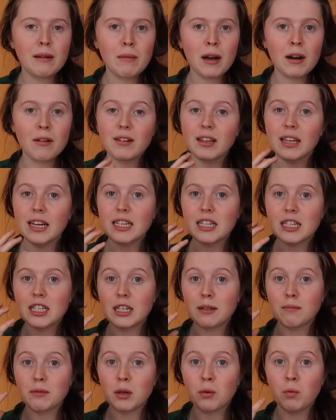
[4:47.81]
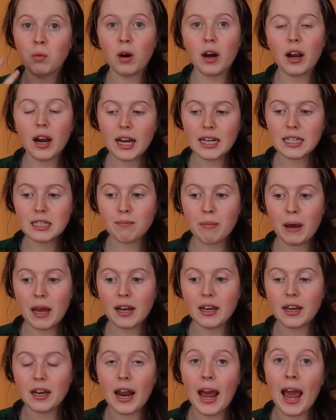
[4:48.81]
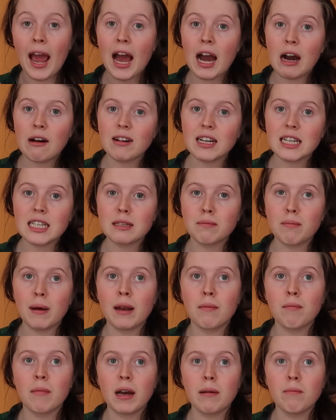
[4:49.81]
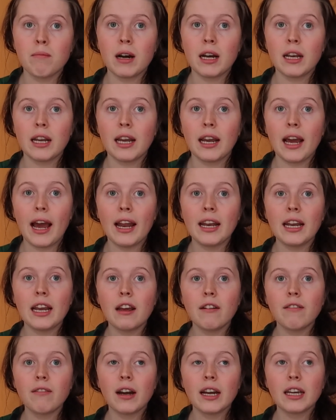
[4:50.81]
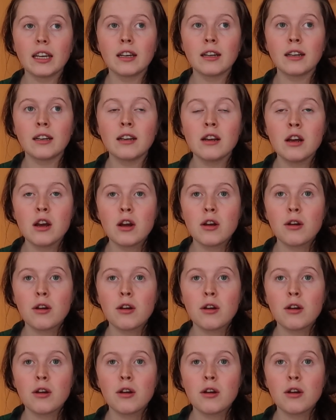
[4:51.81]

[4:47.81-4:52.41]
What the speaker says: my relationship to what I spend and how I spend my money, and if I can